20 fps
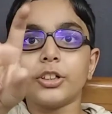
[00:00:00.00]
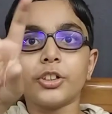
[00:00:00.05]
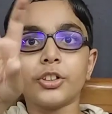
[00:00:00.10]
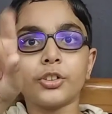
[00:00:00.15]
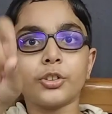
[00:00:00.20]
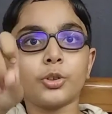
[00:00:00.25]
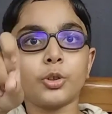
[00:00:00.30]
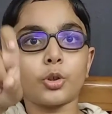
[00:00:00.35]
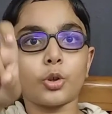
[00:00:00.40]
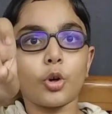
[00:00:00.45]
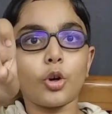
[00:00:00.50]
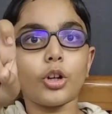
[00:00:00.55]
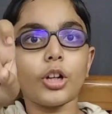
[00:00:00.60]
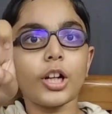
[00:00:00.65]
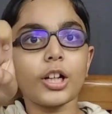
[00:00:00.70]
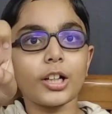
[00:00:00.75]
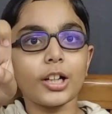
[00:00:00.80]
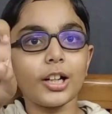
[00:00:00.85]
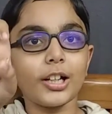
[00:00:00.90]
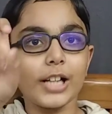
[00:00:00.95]
just scroll a
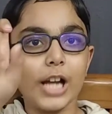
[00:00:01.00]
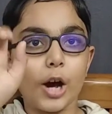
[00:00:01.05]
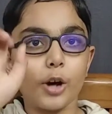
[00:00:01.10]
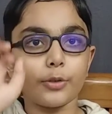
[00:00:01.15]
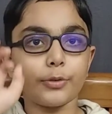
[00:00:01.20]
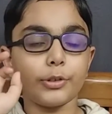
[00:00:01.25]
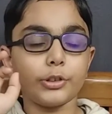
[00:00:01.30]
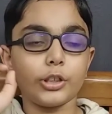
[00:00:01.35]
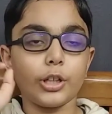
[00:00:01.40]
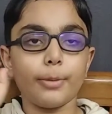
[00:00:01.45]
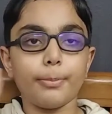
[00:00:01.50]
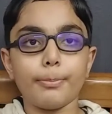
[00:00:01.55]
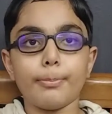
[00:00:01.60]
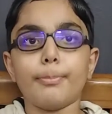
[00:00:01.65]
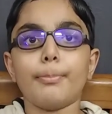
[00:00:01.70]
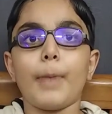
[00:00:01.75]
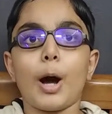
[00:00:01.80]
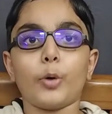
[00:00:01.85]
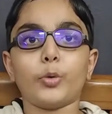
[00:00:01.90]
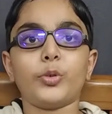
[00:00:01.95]
little down with your
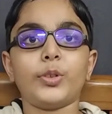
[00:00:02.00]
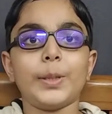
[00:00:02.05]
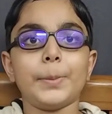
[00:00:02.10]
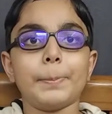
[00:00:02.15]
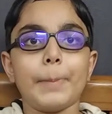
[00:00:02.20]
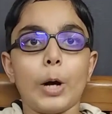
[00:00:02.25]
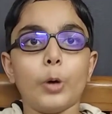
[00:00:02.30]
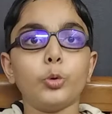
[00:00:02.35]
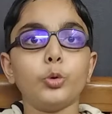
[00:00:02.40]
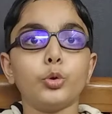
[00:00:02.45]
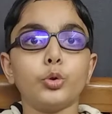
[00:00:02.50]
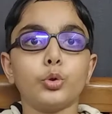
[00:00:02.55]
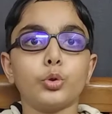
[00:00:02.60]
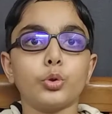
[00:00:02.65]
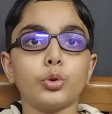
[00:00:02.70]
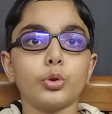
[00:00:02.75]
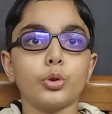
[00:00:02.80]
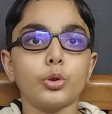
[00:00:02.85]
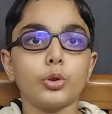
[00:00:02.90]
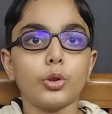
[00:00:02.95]
mousy mouse
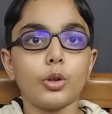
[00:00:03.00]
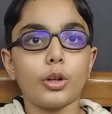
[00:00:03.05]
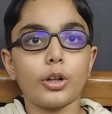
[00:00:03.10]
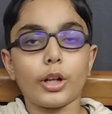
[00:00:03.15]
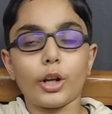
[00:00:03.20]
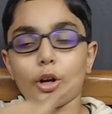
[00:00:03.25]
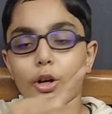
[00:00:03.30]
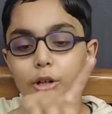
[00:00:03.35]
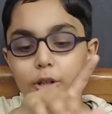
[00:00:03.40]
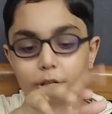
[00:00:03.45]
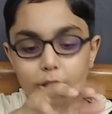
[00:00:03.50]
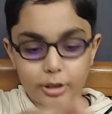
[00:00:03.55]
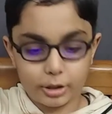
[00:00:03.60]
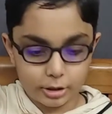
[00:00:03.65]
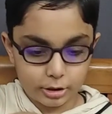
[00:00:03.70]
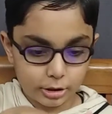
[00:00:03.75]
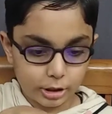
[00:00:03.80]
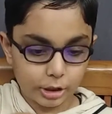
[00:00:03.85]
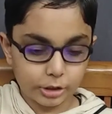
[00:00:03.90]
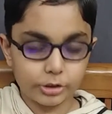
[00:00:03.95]
or your
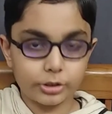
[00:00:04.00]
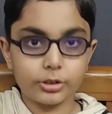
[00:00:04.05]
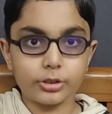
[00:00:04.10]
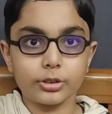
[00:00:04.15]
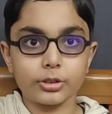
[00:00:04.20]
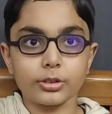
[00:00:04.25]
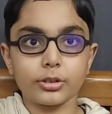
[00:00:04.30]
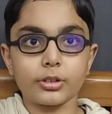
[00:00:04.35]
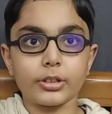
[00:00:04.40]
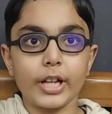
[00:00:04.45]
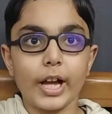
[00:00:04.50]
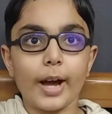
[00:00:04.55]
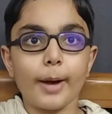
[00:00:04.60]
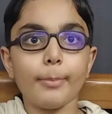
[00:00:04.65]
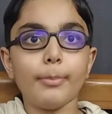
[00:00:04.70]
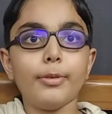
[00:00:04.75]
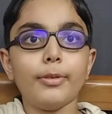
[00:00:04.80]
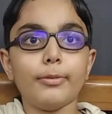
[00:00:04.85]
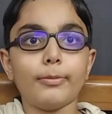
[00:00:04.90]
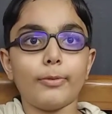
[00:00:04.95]
touch tab,
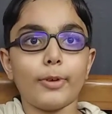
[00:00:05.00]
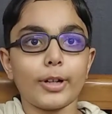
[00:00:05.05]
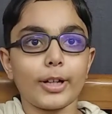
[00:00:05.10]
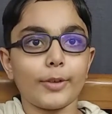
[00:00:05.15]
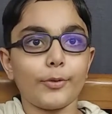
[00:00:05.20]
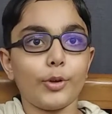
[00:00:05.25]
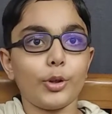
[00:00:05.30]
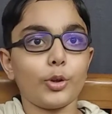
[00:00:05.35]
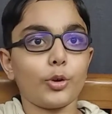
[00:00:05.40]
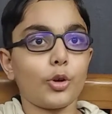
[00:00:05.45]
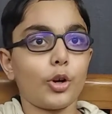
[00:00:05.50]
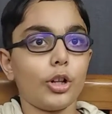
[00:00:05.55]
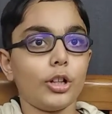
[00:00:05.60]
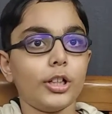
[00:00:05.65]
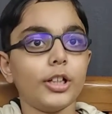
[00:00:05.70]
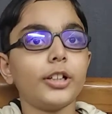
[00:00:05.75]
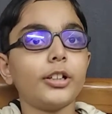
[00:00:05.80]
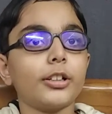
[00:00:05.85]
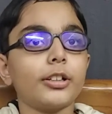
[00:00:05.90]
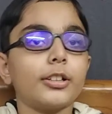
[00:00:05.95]
whatever you call
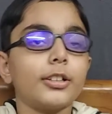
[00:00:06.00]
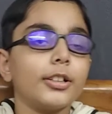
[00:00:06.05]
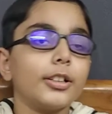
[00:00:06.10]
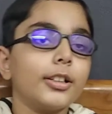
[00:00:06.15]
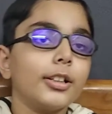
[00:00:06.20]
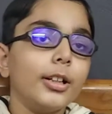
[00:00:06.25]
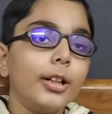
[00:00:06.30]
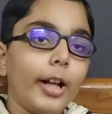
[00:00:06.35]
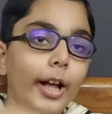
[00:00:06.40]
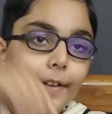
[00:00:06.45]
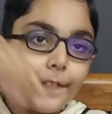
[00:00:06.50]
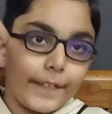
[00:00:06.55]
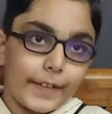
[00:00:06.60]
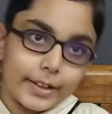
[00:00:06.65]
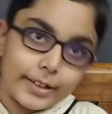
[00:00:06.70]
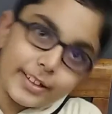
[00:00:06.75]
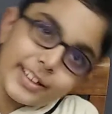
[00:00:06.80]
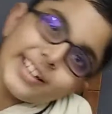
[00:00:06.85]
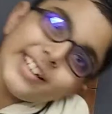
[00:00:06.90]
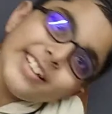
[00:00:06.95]
it, and
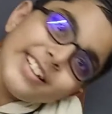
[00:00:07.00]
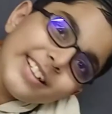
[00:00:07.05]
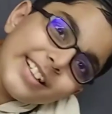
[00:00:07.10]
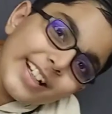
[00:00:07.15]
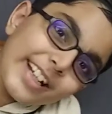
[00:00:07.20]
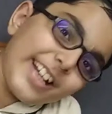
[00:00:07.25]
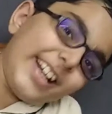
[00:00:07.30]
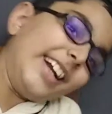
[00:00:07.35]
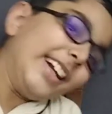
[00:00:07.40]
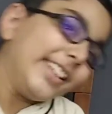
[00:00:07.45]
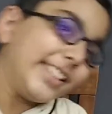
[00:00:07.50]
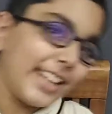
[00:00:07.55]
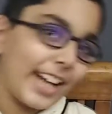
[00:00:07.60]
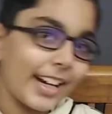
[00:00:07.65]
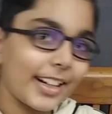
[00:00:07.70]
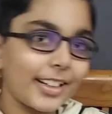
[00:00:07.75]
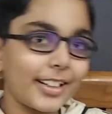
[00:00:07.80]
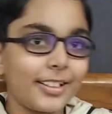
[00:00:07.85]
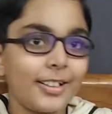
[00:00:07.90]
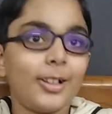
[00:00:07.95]
then hit
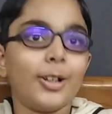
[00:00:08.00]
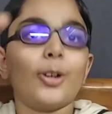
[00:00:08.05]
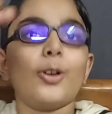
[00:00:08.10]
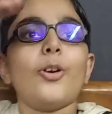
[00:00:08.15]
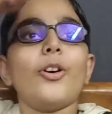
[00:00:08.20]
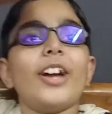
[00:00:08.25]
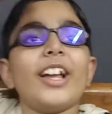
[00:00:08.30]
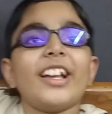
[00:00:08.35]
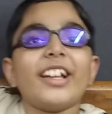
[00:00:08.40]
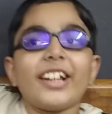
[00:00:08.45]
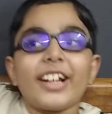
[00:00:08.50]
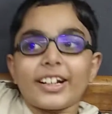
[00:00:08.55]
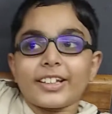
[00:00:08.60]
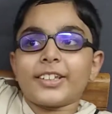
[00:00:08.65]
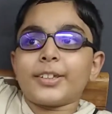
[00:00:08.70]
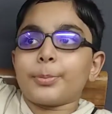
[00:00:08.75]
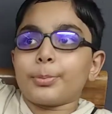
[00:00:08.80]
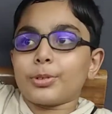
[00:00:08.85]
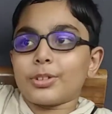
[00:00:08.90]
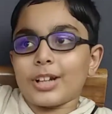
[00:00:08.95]
that glowing red
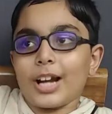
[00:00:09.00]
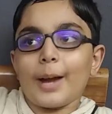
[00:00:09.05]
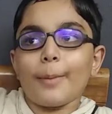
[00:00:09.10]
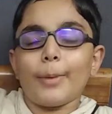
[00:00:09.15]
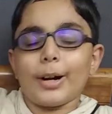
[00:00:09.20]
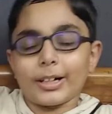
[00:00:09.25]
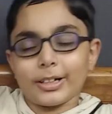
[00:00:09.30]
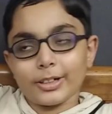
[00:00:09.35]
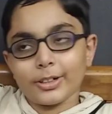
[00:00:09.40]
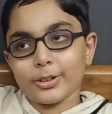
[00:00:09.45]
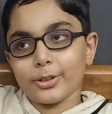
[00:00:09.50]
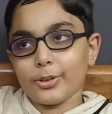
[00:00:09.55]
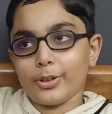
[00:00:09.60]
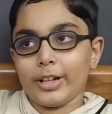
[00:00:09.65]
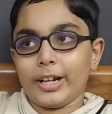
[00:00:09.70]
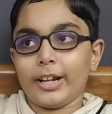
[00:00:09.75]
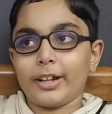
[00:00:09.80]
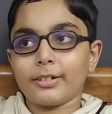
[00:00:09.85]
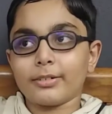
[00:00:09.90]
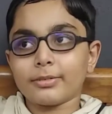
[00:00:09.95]
subscribe button to
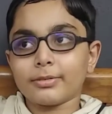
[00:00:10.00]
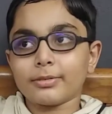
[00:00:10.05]
grey.